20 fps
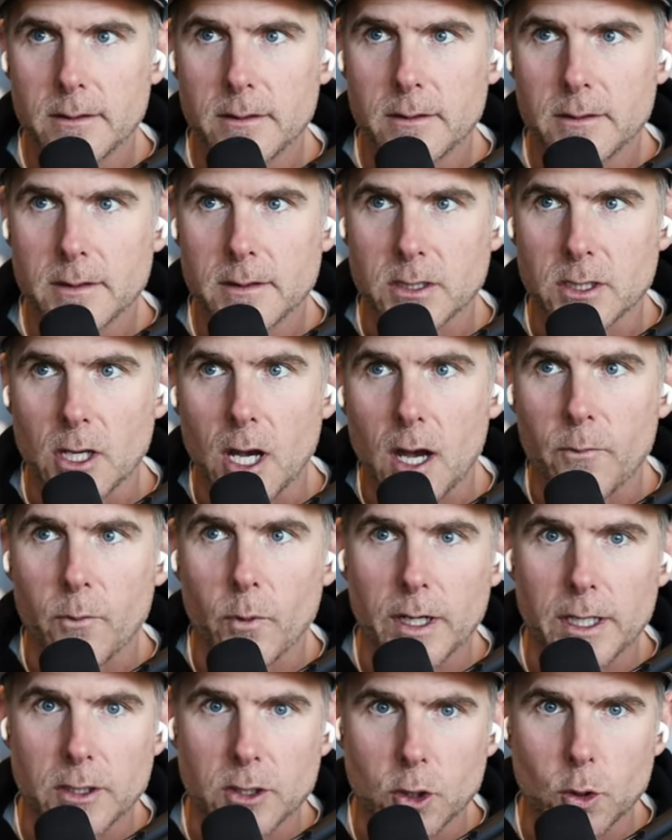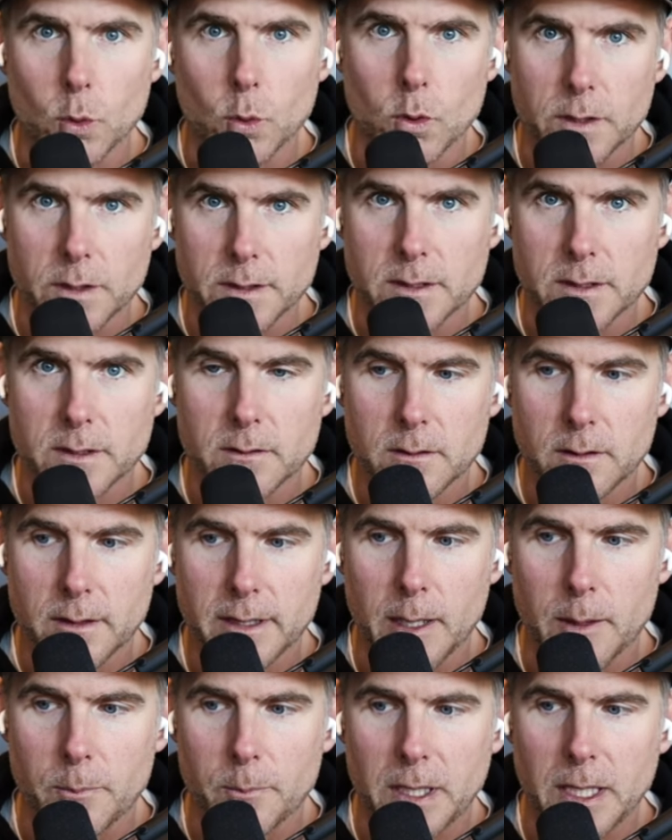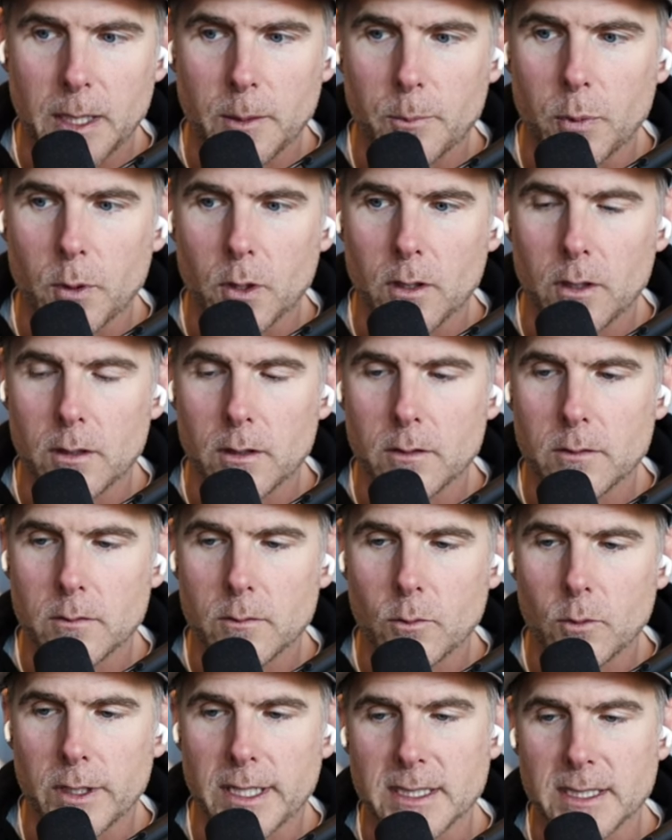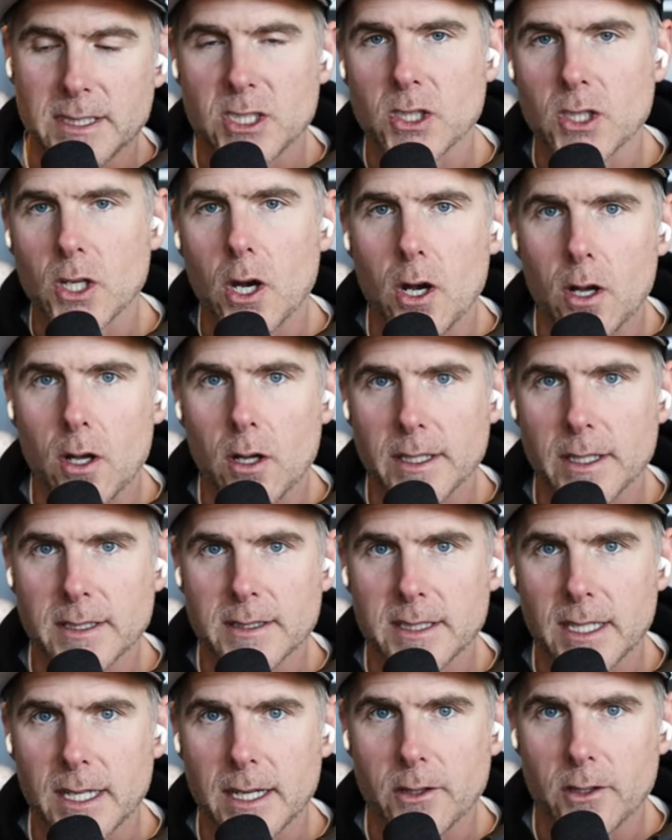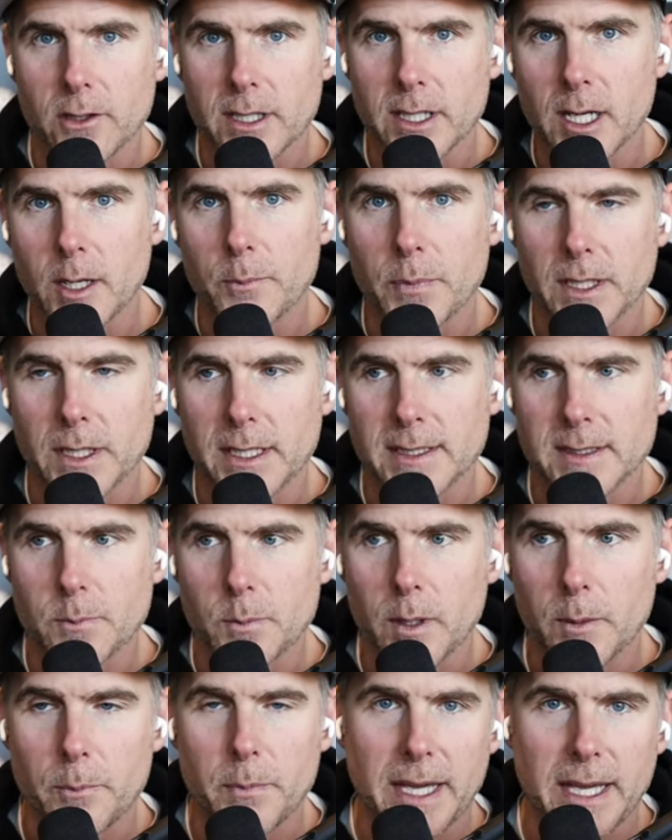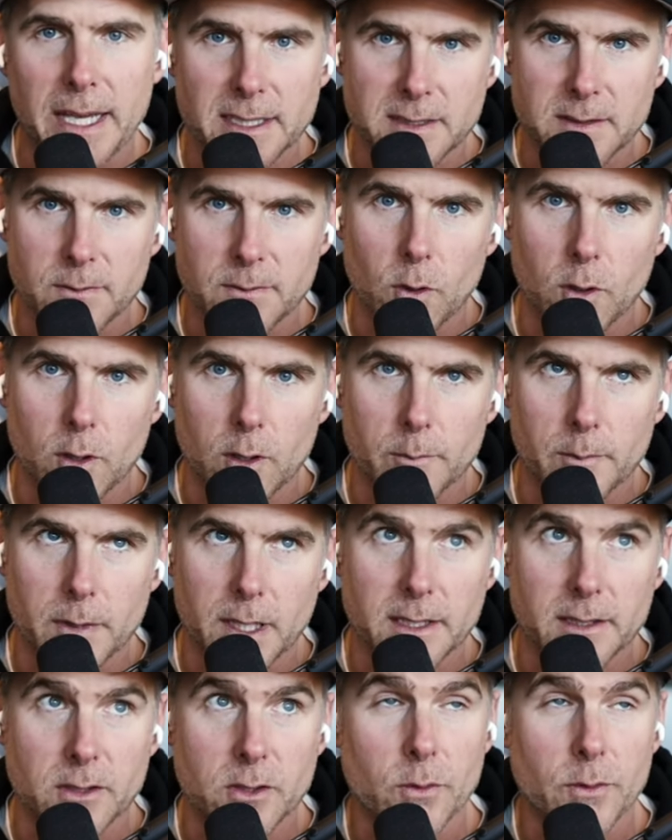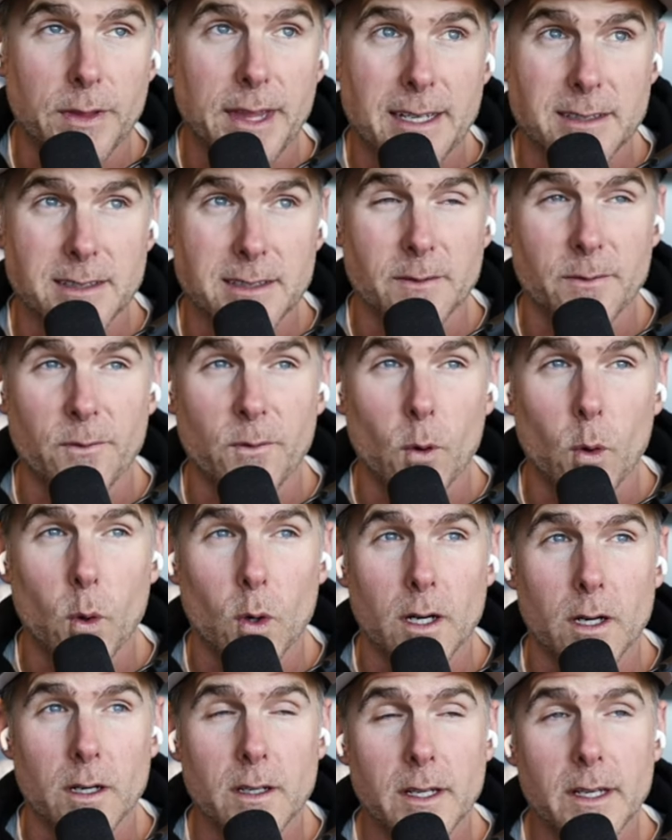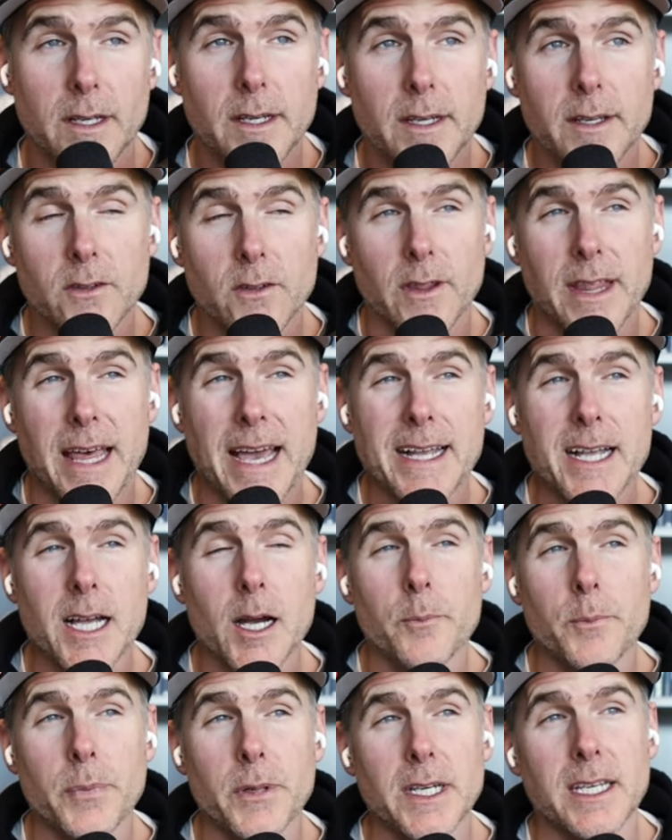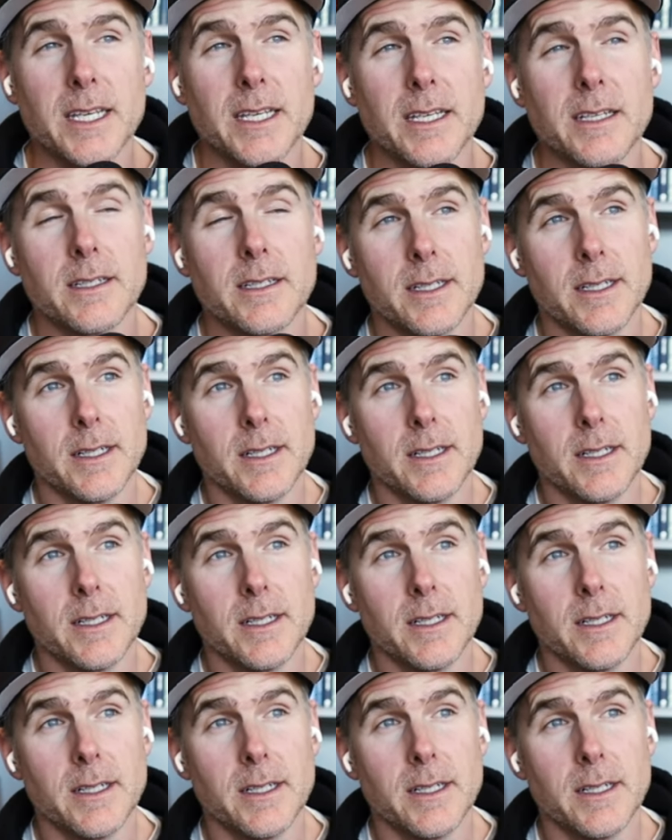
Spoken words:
software tools that people would install inside their companies but pay us for them in 2004. So that company,